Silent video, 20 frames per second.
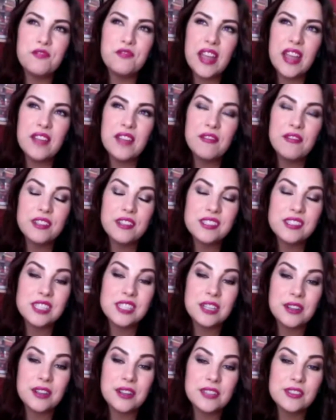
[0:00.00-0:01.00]
favorite
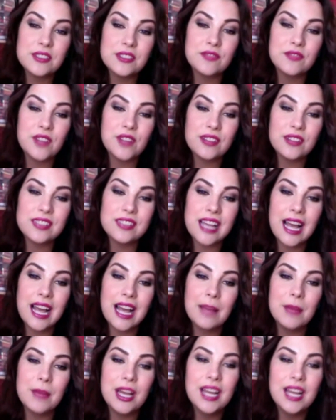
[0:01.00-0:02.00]
cereals of all
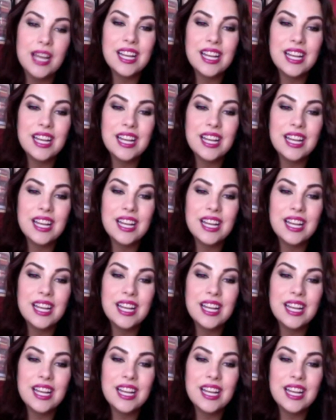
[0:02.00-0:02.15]
time,